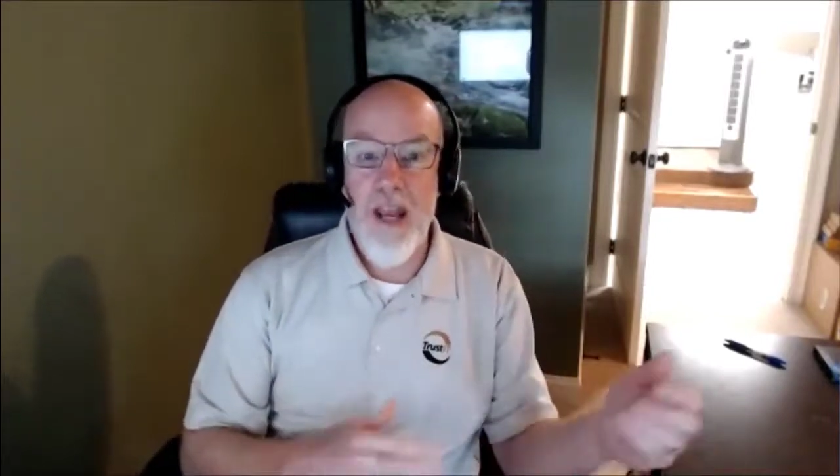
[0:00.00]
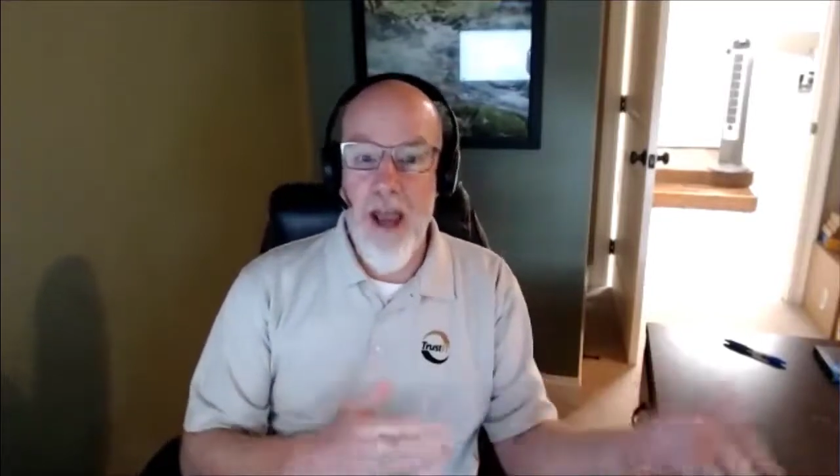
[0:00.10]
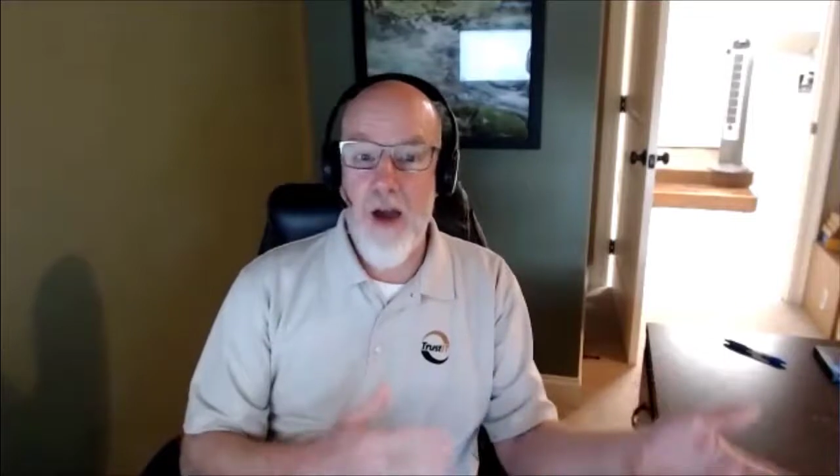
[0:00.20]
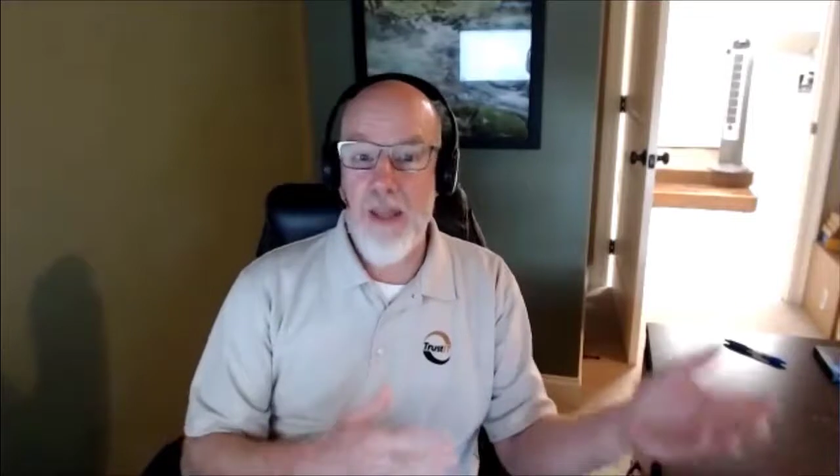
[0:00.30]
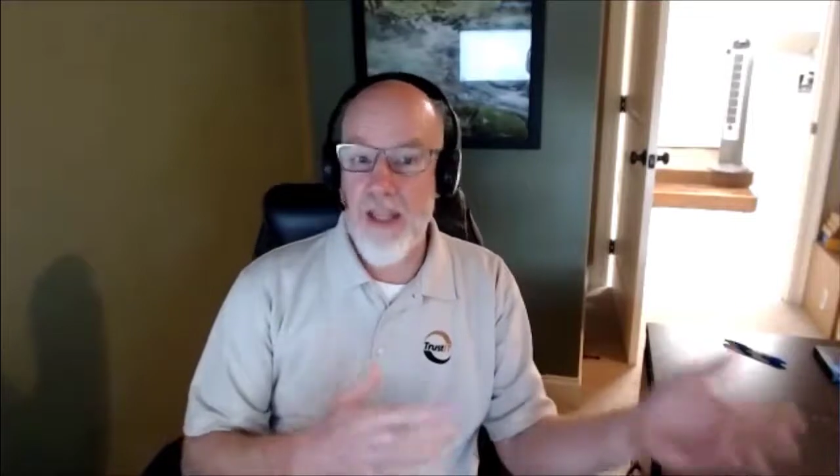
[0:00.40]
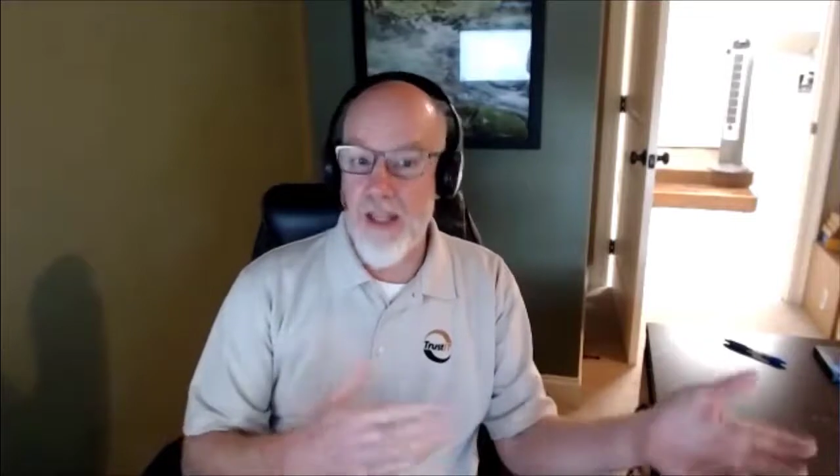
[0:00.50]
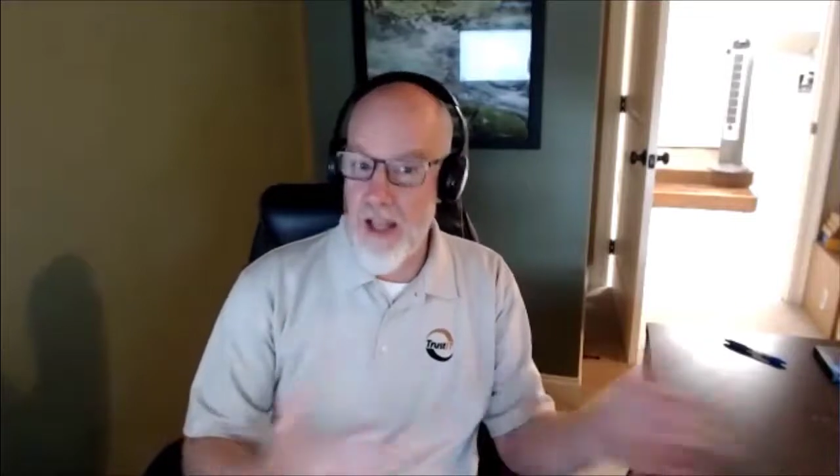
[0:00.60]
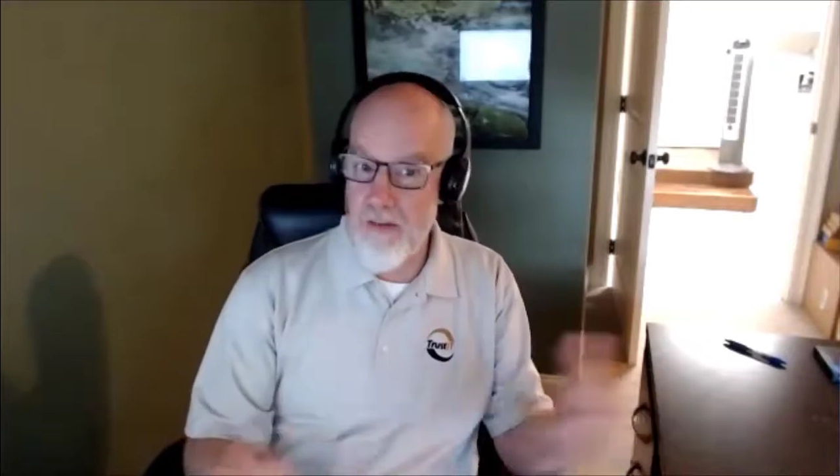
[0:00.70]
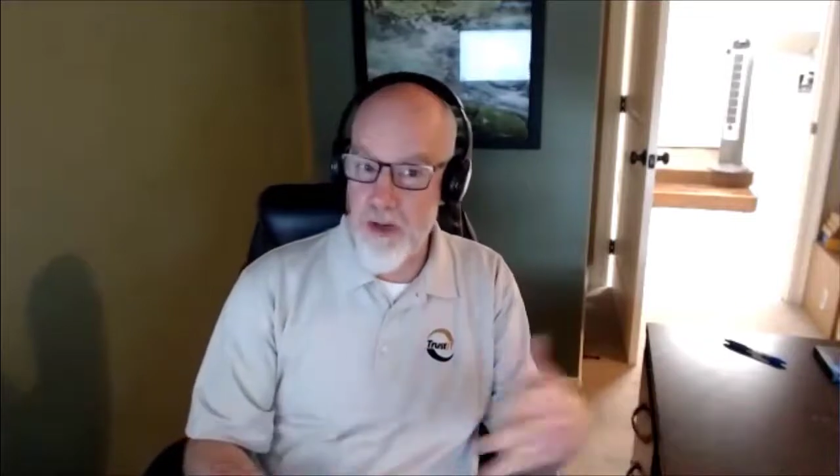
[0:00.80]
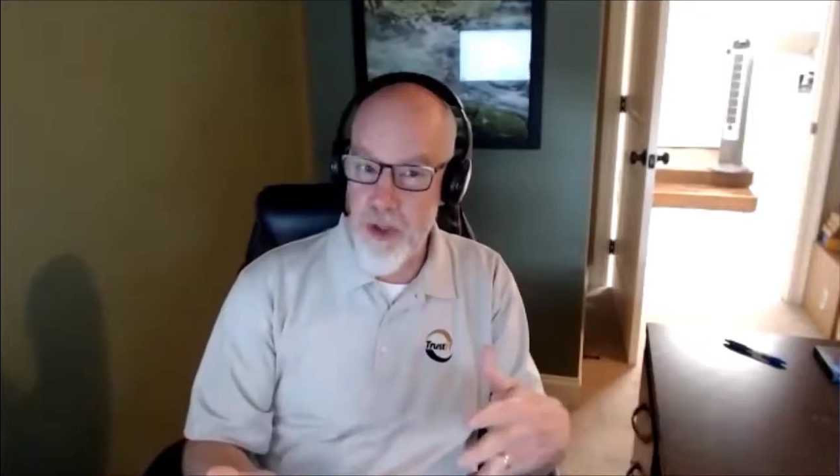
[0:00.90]
and how they can
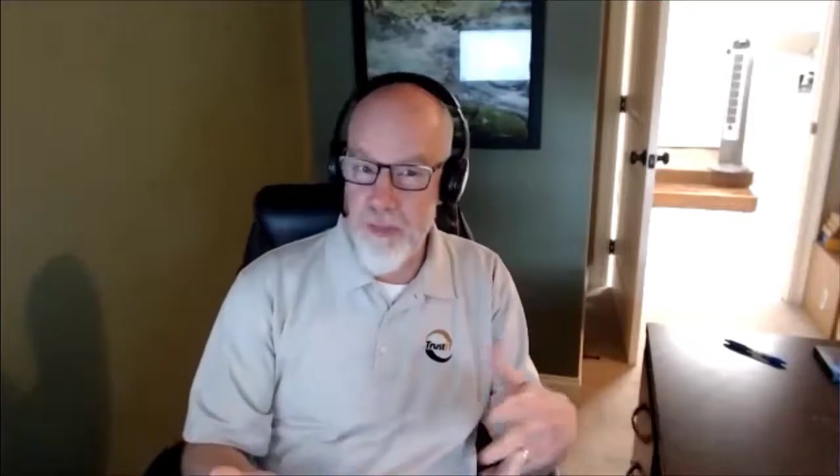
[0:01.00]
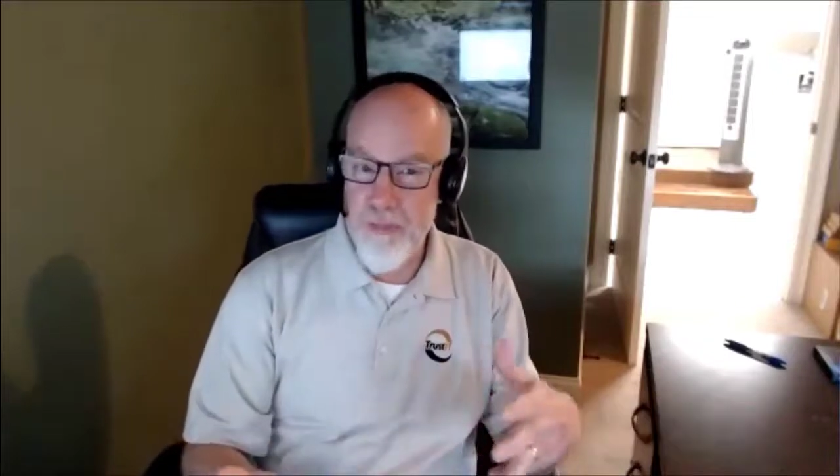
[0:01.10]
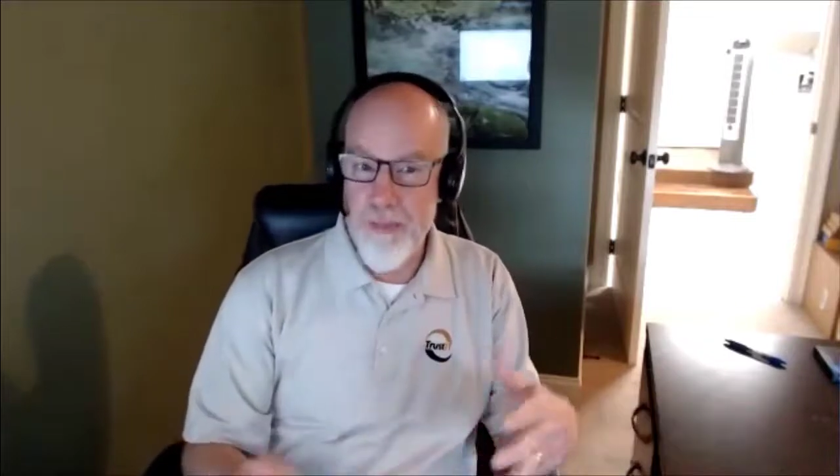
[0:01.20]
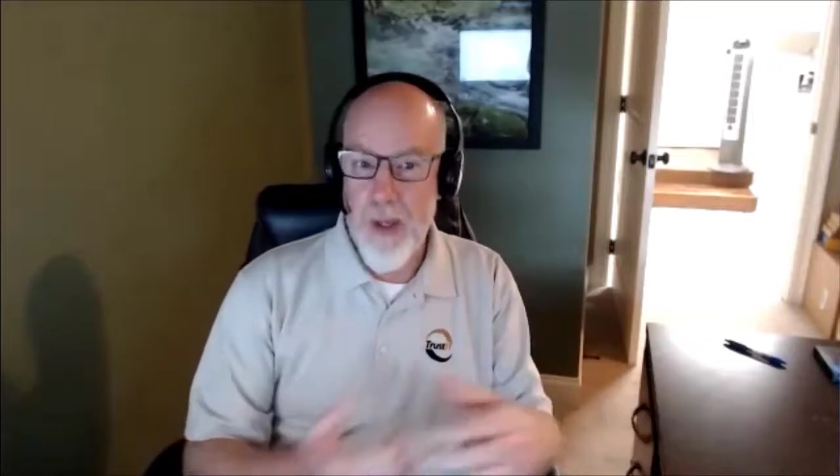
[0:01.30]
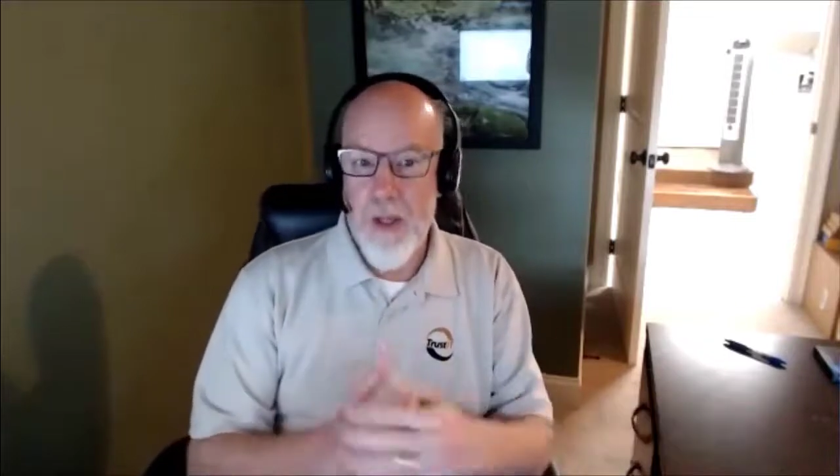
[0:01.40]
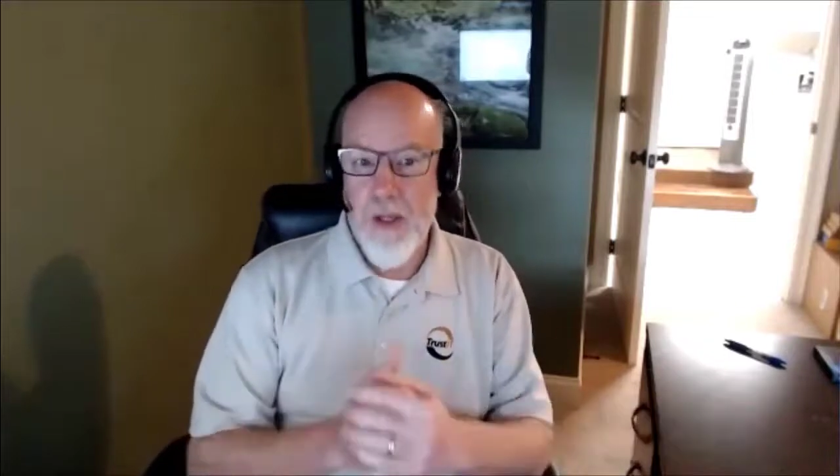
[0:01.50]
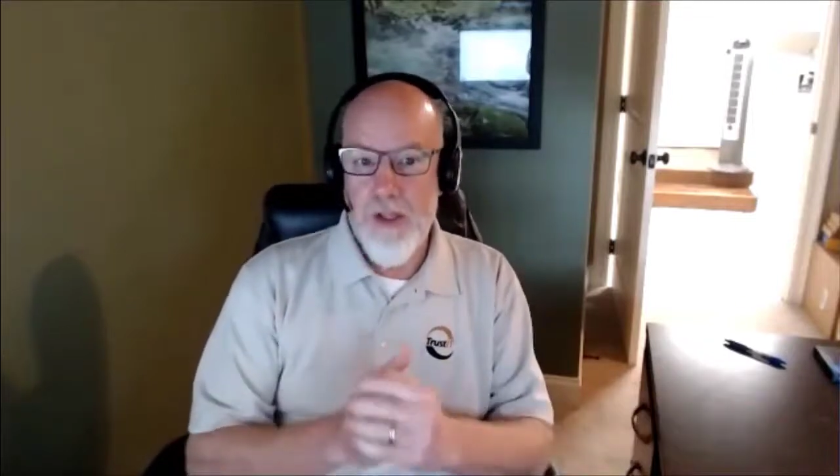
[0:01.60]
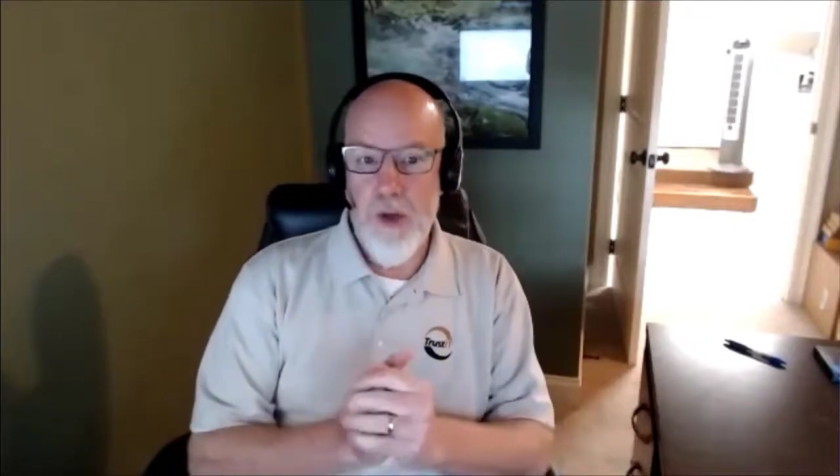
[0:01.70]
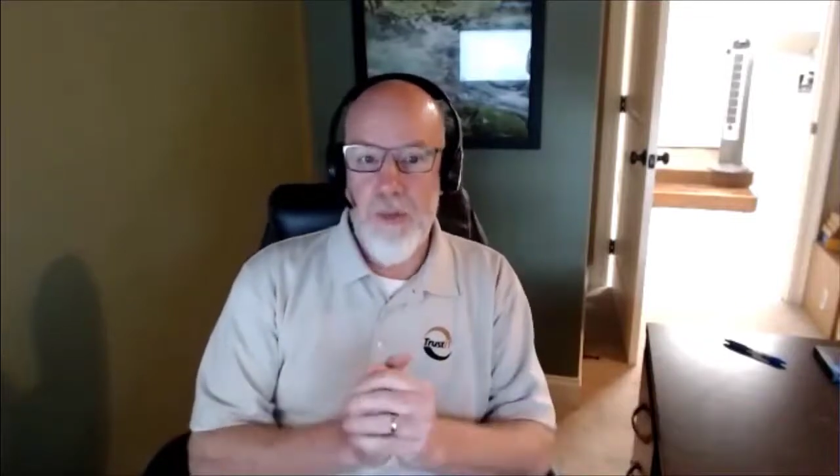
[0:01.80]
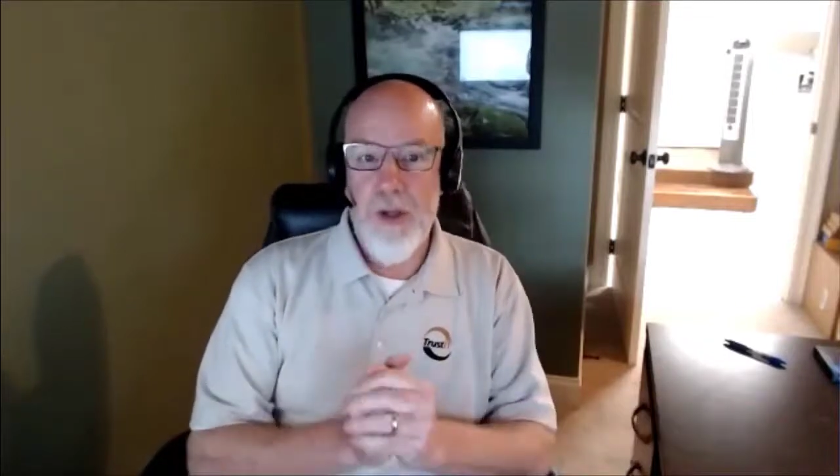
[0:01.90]
leverage them.
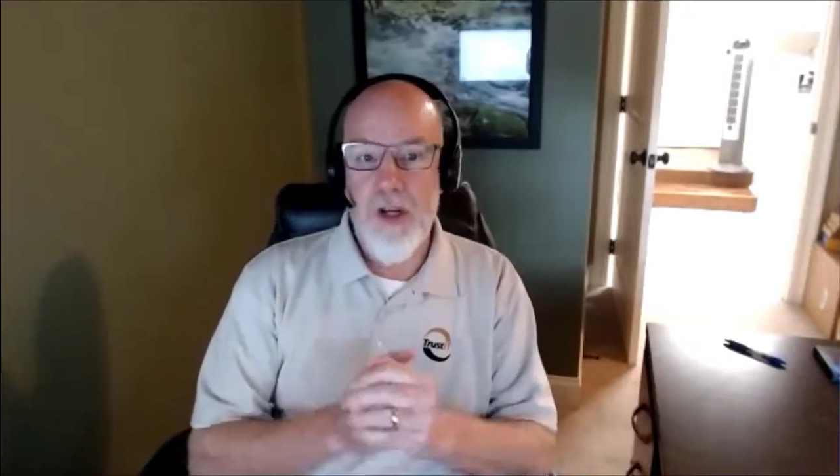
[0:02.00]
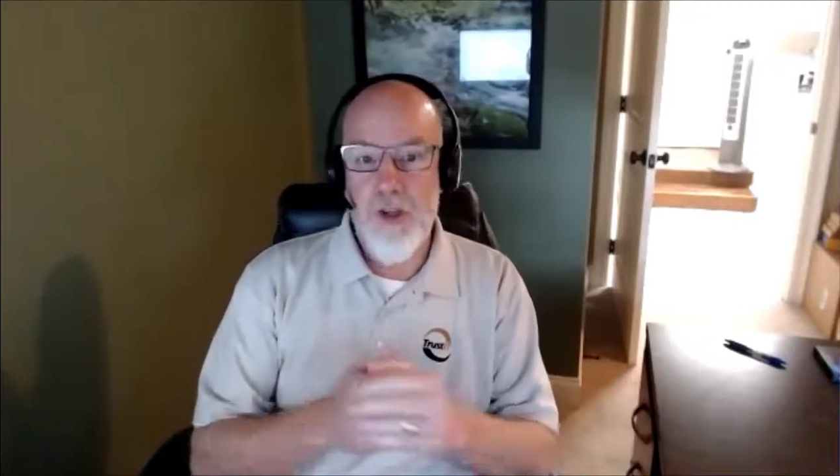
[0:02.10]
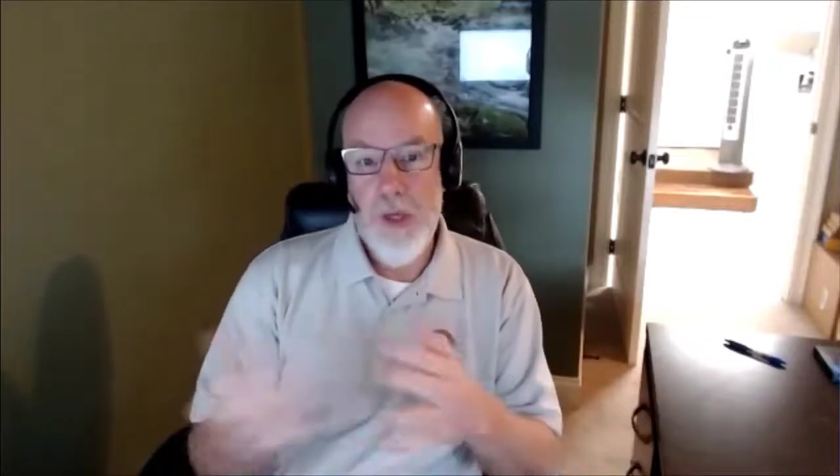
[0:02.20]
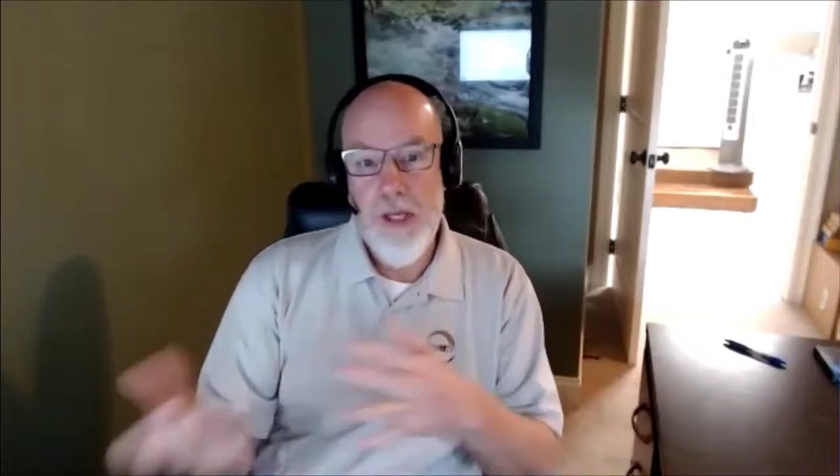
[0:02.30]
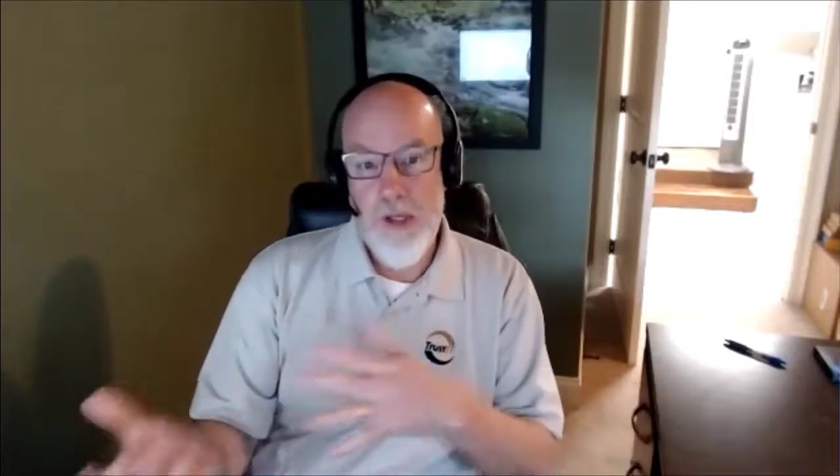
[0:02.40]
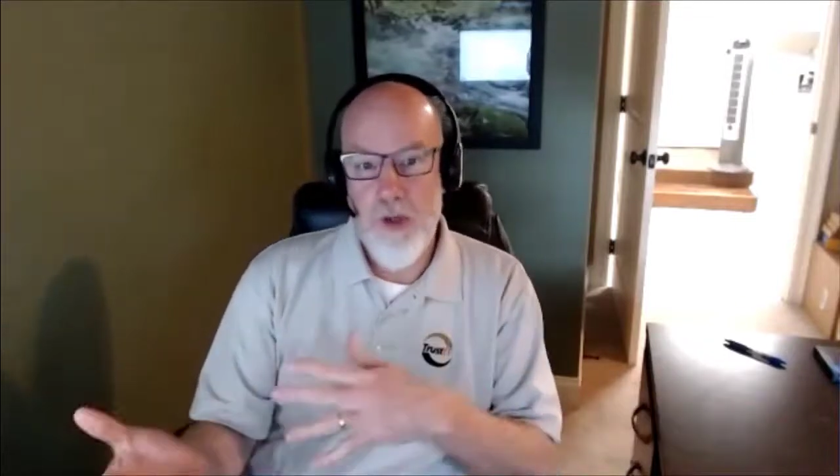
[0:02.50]
So because we